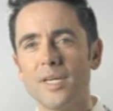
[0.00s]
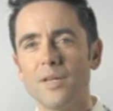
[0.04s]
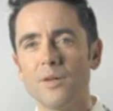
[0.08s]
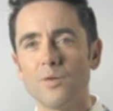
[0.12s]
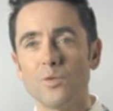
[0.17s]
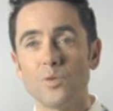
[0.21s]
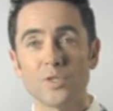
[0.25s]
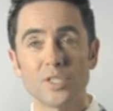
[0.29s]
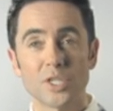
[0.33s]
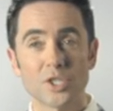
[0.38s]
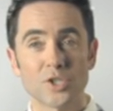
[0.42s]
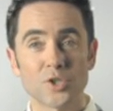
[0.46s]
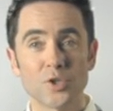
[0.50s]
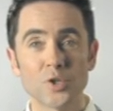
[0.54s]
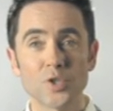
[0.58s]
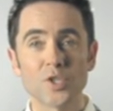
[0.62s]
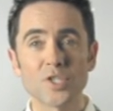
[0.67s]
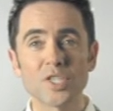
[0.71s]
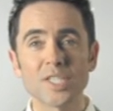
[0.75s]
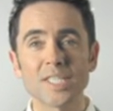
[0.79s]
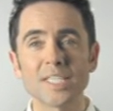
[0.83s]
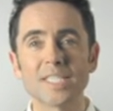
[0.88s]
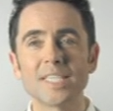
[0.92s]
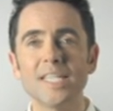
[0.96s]

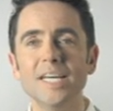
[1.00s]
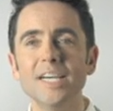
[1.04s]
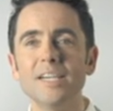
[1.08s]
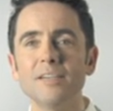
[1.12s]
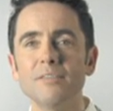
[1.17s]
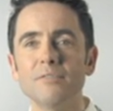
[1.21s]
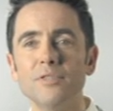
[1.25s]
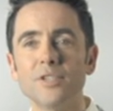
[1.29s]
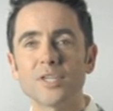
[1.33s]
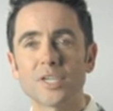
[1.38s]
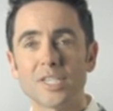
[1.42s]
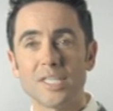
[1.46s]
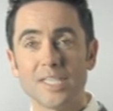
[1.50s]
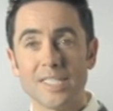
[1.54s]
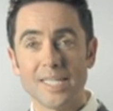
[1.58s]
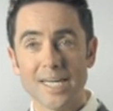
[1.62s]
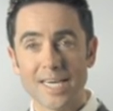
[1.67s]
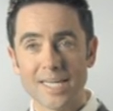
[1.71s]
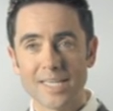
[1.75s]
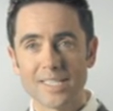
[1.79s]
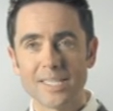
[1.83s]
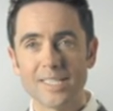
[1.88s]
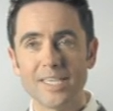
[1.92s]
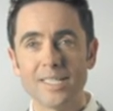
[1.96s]
Reinforcement comes
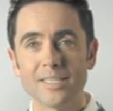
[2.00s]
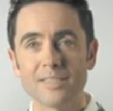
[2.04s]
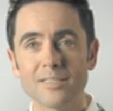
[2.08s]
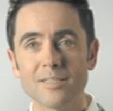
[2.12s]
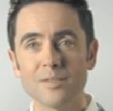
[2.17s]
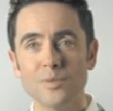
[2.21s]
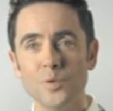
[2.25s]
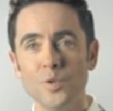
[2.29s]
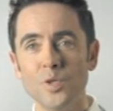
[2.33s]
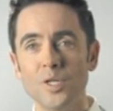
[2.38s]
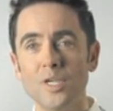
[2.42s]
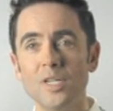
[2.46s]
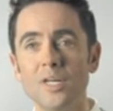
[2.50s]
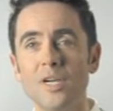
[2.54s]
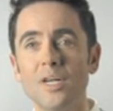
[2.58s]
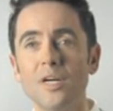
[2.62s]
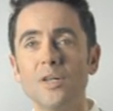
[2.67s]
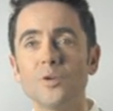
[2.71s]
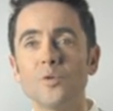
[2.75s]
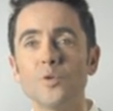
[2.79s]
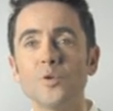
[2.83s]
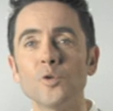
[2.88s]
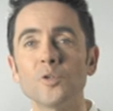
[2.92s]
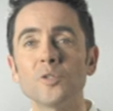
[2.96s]
from evening
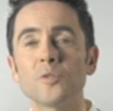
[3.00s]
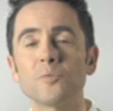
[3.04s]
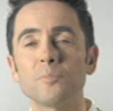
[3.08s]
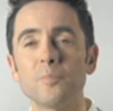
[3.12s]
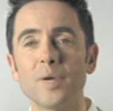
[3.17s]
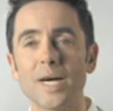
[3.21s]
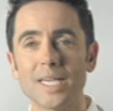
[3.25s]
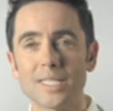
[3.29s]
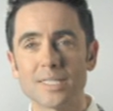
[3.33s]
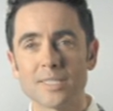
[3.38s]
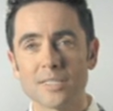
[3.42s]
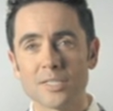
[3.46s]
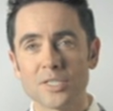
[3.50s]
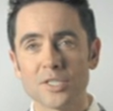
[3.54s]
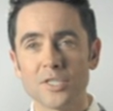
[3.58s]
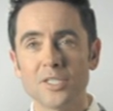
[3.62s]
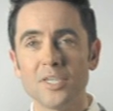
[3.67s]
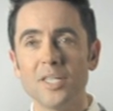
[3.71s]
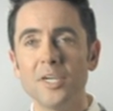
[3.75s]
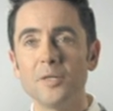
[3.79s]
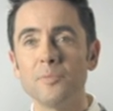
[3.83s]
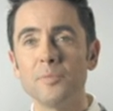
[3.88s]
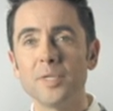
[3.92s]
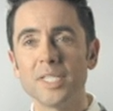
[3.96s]
primrose and basic
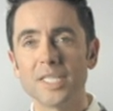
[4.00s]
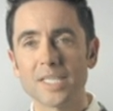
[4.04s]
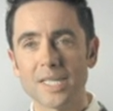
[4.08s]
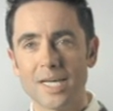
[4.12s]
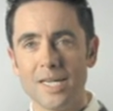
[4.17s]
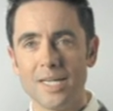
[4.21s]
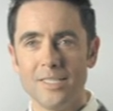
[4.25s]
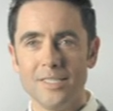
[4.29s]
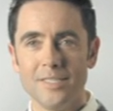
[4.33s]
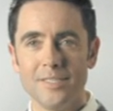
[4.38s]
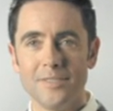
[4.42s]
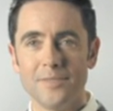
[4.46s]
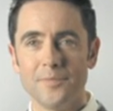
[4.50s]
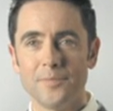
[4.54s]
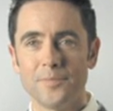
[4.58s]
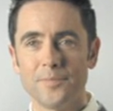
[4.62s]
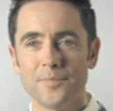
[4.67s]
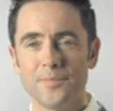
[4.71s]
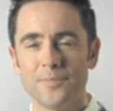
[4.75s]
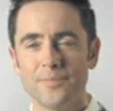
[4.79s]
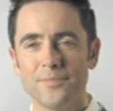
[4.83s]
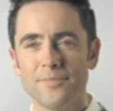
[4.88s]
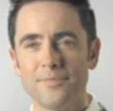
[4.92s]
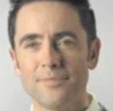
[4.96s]
alkaline minerals.
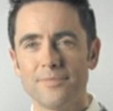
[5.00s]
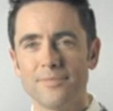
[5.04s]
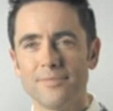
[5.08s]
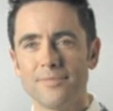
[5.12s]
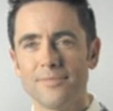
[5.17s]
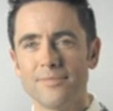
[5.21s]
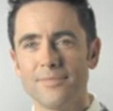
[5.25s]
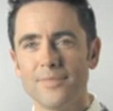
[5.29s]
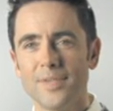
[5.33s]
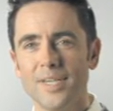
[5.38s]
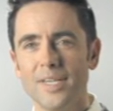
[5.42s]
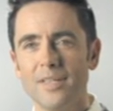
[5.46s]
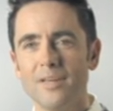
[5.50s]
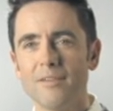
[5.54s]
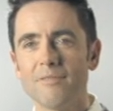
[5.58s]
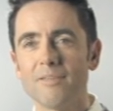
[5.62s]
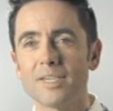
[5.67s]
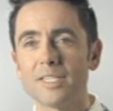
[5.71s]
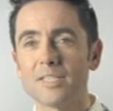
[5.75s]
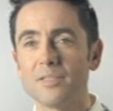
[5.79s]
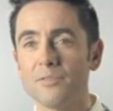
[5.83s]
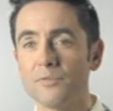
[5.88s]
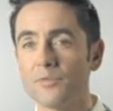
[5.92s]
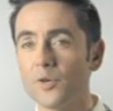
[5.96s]

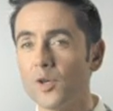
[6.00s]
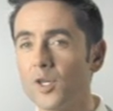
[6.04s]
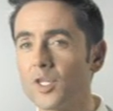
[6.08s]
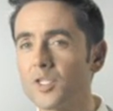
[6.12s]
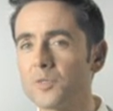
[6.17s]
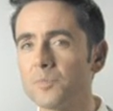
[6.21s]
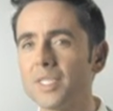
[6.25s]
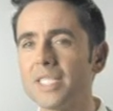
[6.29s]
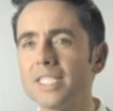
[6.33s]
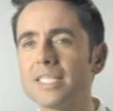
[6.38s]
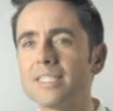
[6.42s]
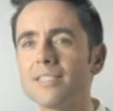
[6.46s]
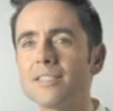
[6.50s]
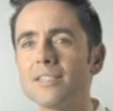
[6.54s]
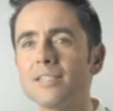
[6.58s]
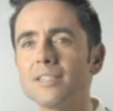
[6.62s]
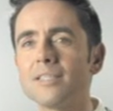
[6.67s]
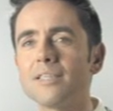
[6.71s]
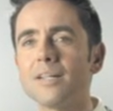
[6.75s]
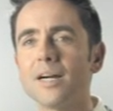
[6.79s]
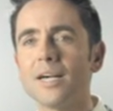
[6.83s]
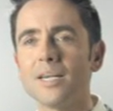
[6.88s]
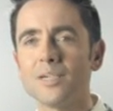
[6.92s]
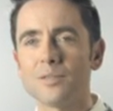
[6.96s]
What traditional
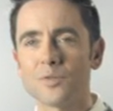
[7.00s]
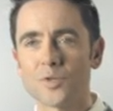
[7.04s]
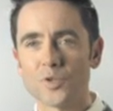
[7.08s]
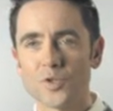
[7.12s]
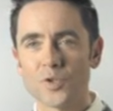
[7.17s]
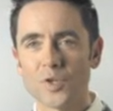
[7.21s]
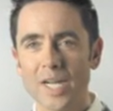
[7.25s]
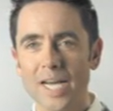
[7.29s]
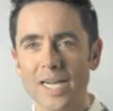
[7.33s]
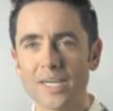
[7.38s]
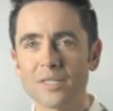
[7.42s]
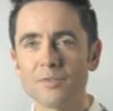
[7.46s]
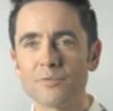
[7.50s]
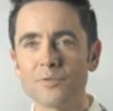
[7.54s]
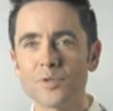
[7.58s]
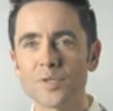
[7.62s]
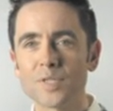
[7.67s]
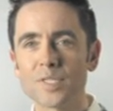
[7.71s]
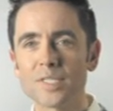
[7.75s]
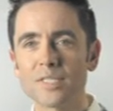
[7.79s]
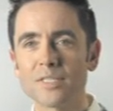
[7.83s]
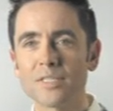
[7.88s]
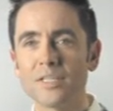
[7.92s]
medicine has known for a long